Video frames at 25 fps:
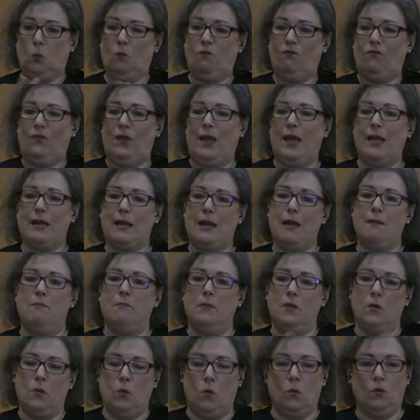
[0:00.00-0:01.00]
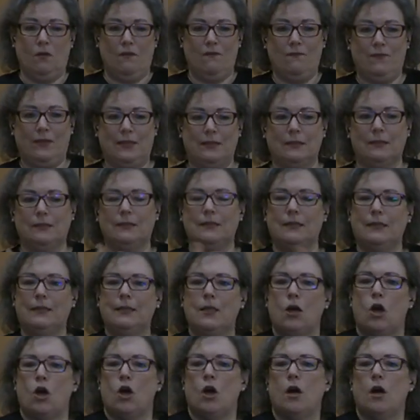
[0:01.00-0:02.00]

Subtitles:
refugees because I know they